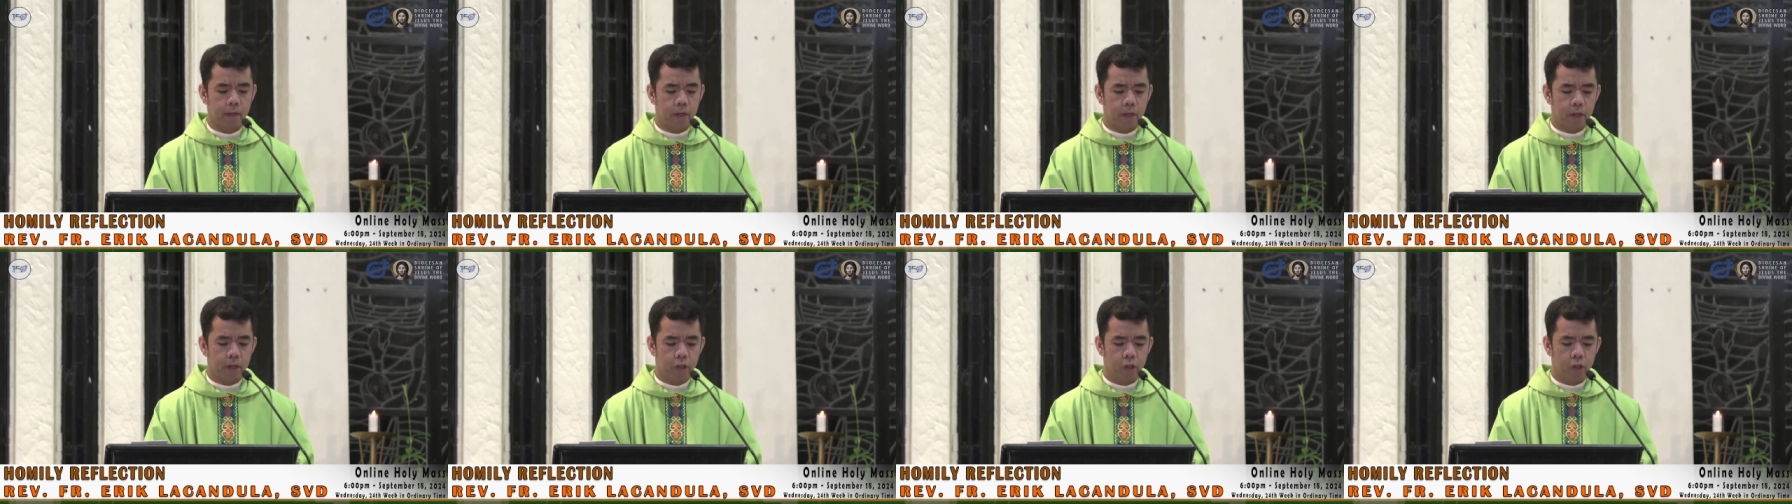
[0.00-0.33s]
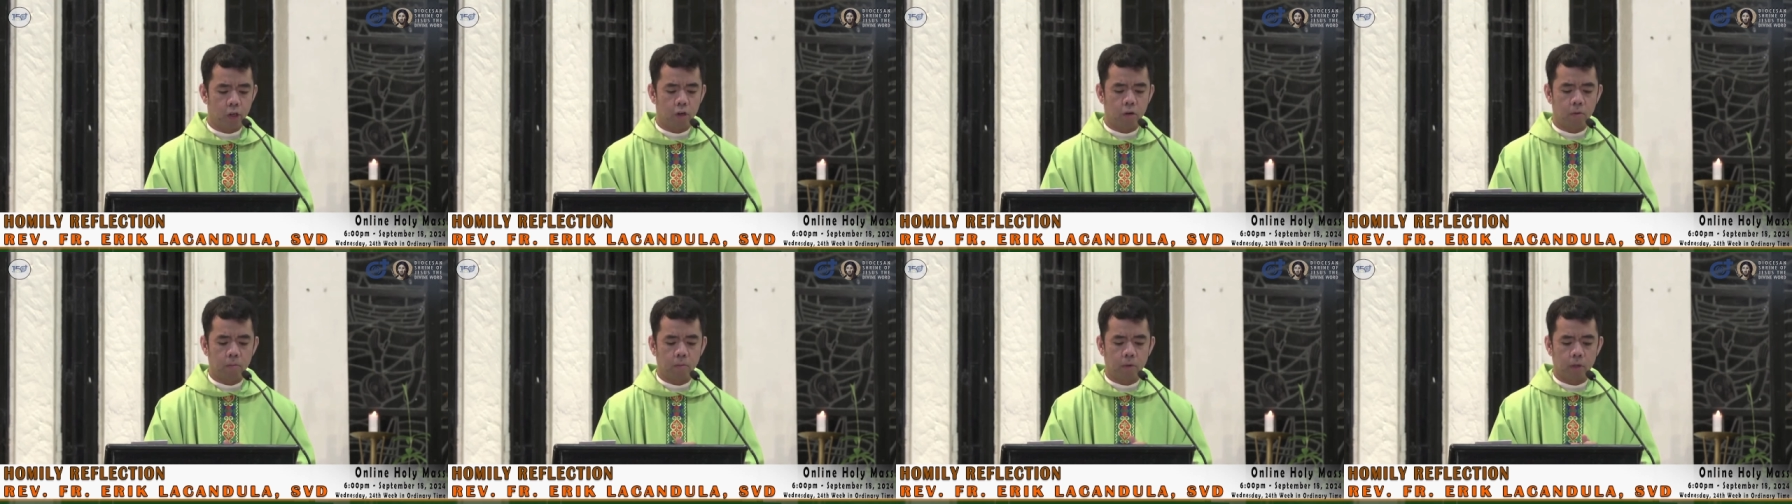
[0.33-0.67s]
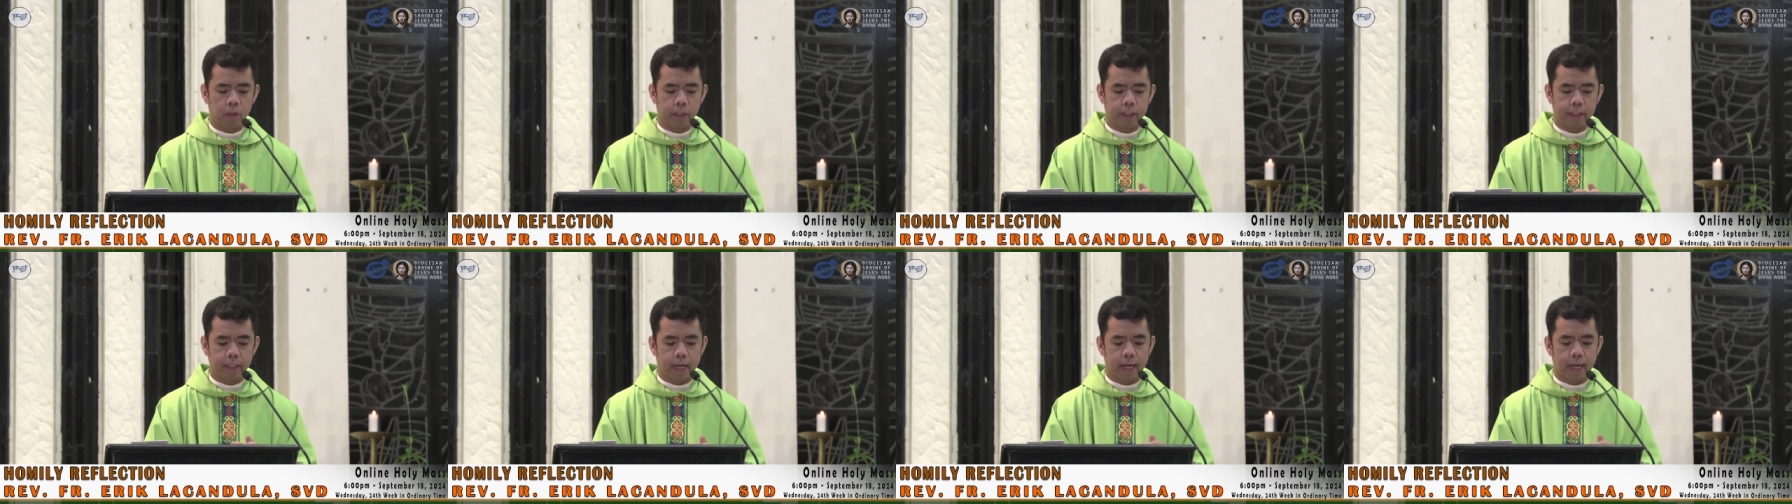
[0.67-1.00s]
no more
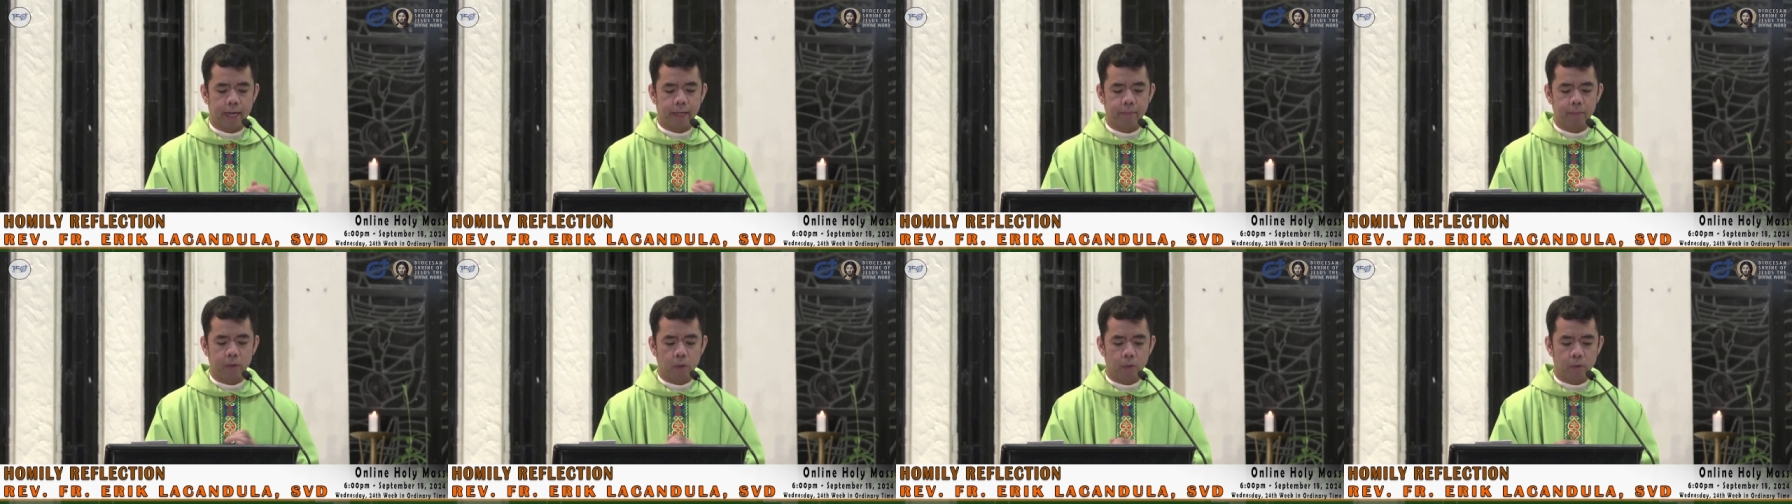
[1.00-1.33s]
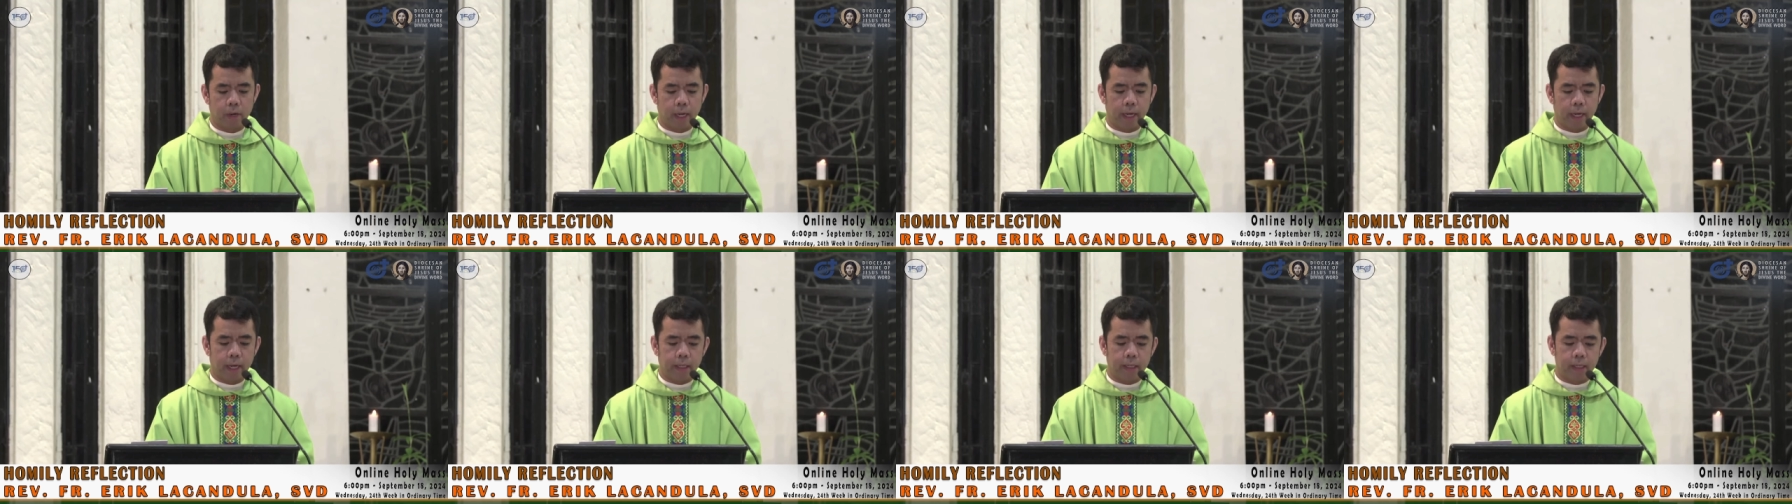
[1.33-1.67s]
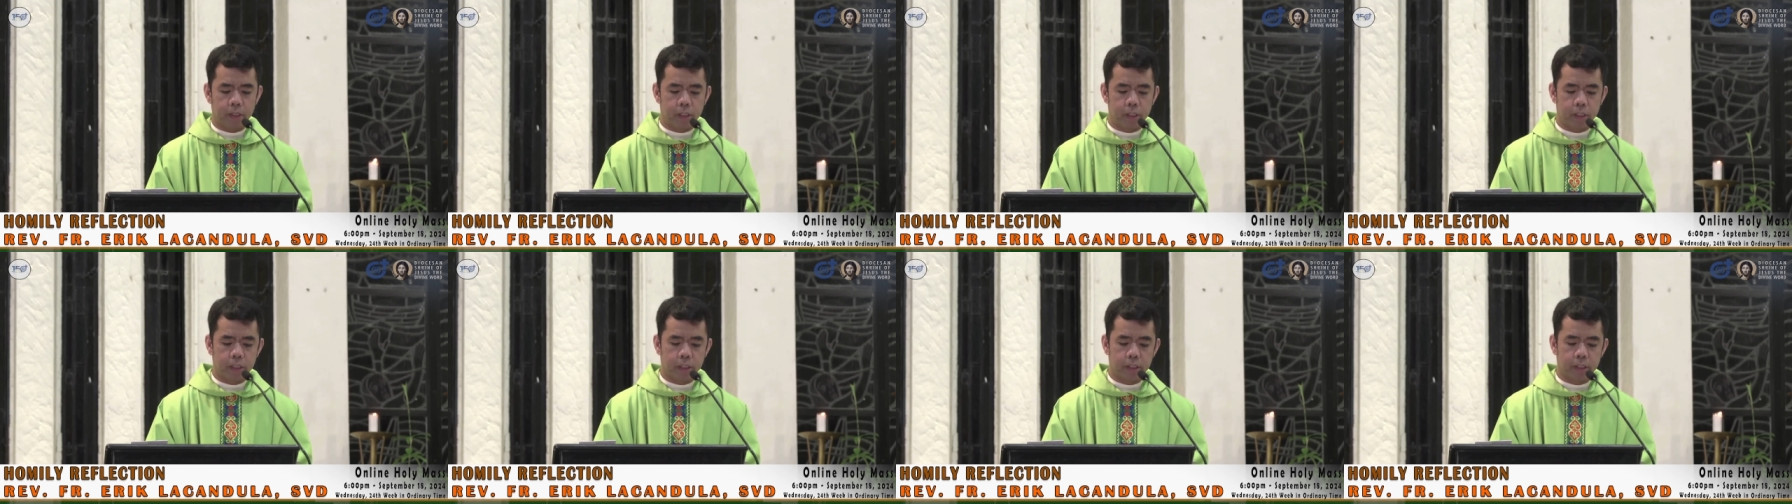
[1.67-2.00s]
time to read the
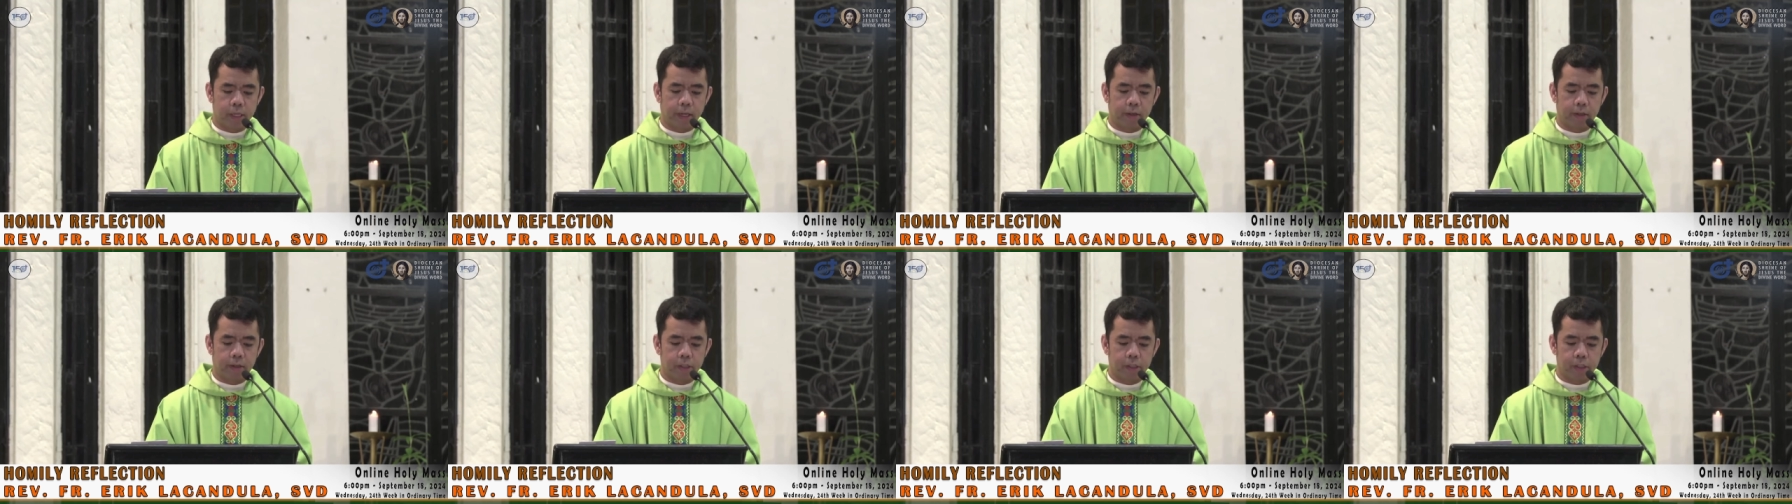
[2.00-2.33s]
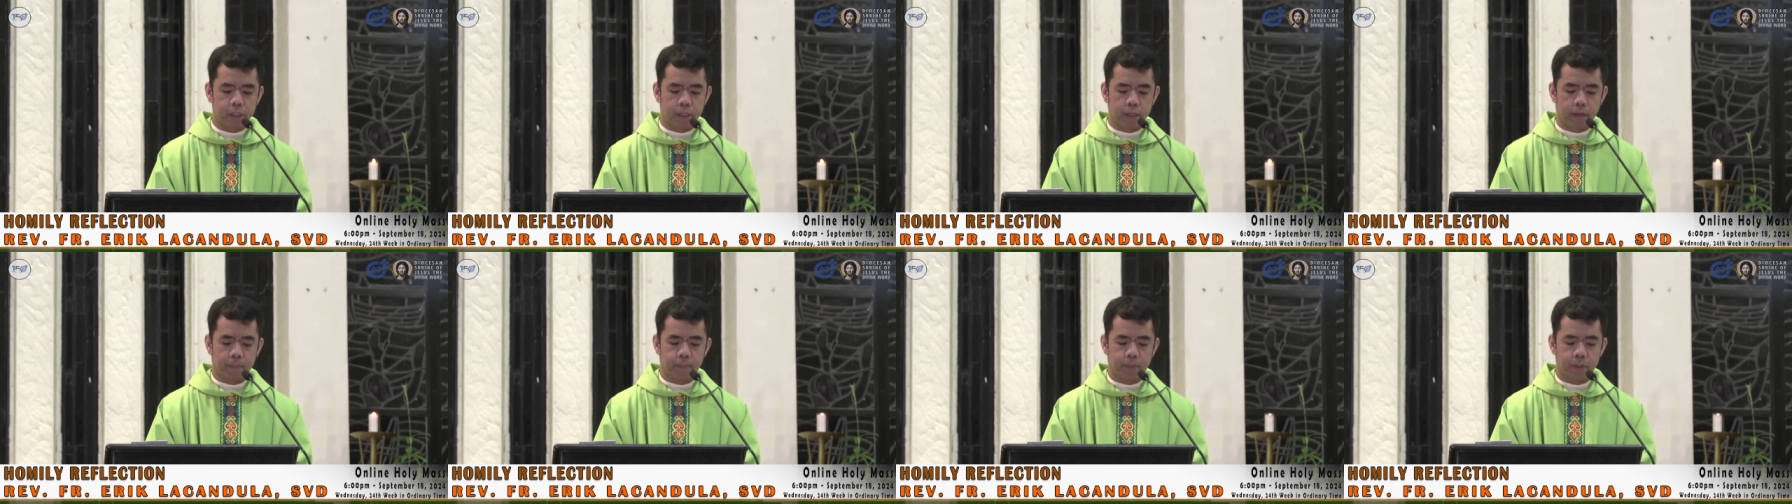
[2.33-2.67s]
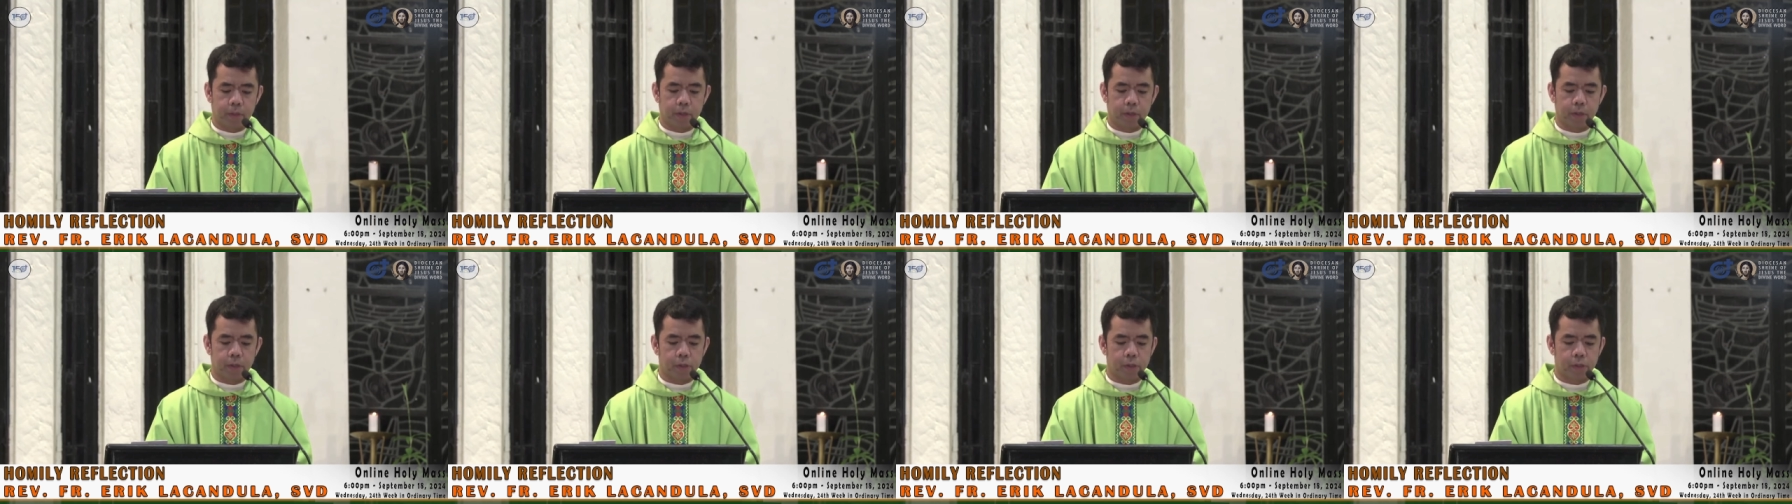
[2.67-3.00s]
sacred
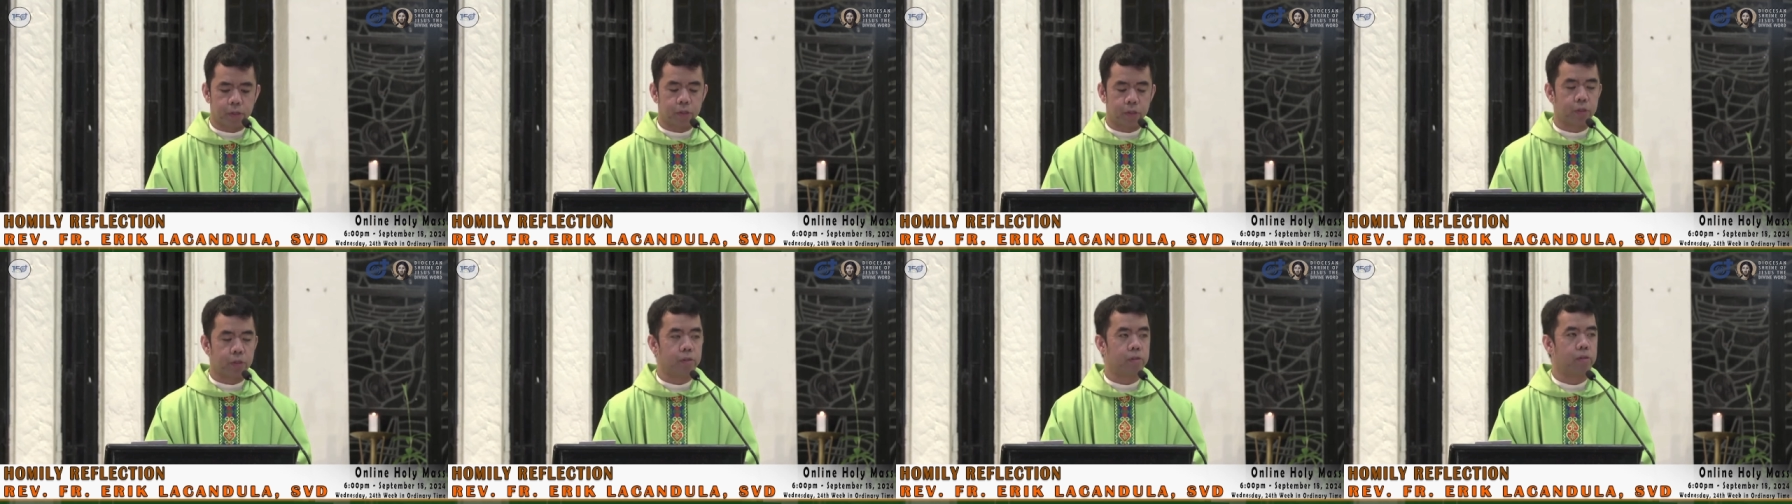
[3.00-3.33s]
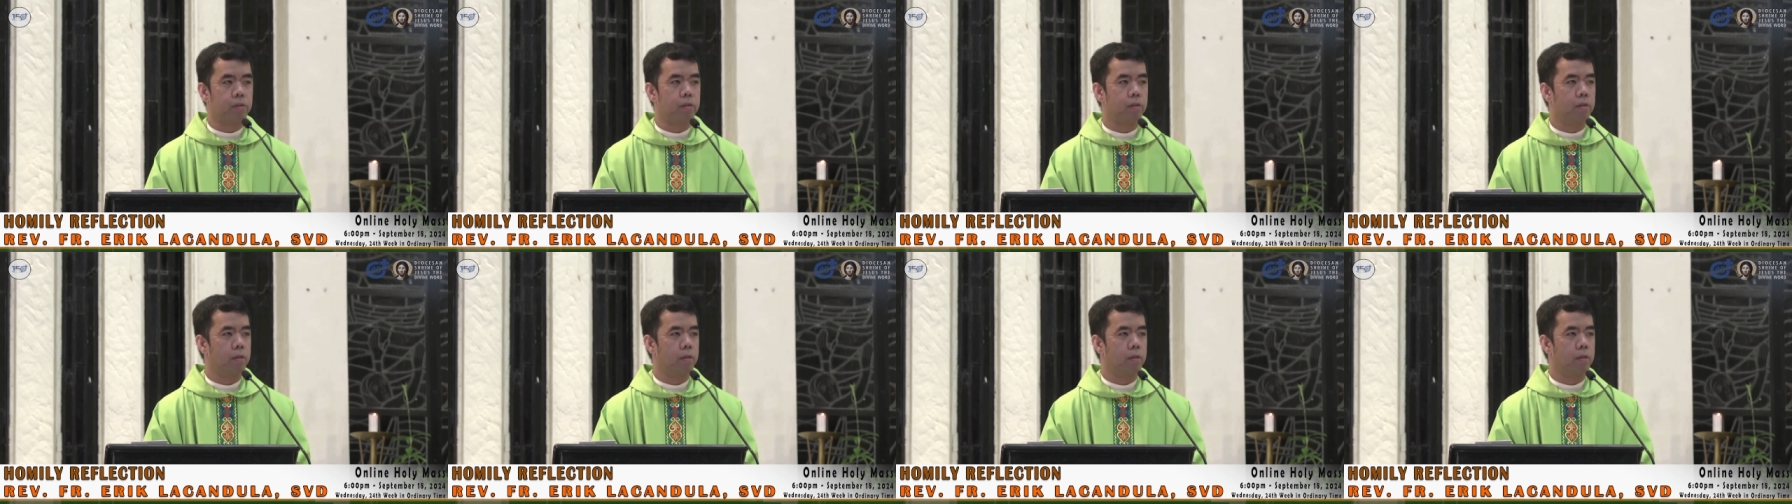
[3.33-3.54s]
scriptures,